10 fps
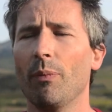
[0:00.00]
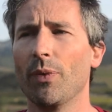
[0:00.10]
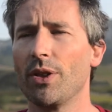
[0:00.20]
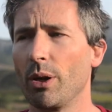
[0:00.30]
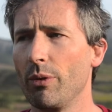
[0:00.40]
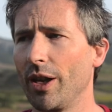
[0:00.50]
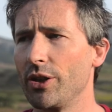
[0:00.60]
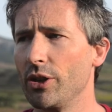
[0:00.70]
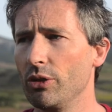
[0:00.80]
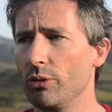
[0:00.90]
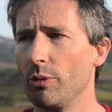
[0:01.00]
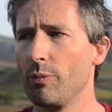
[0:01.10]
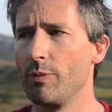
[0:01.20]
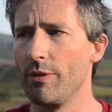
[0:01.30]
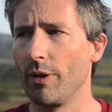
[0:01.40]
So we've had to
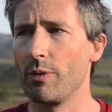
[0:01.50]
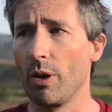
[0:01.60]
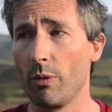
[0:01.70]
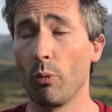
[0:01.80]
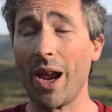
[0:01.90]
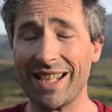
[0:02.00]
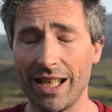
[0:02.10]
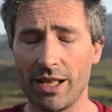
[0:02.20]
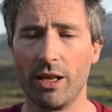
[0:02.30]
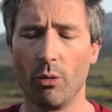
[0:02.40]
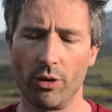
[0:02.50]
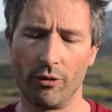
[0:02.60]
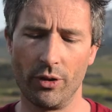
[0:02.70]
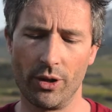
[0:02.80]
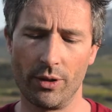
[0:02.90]
be we've waited in order
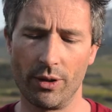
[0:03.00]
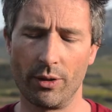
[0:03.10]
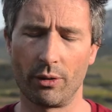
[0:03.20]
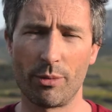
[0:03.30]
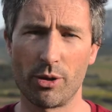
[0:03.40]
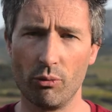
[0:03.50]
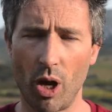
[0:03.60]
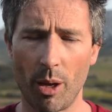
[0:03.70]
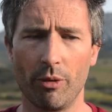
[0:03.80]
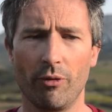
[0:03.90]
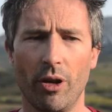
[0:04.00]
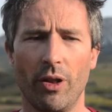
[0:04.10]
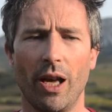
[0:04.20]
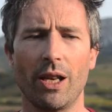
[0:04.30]
for the grapes to ripen further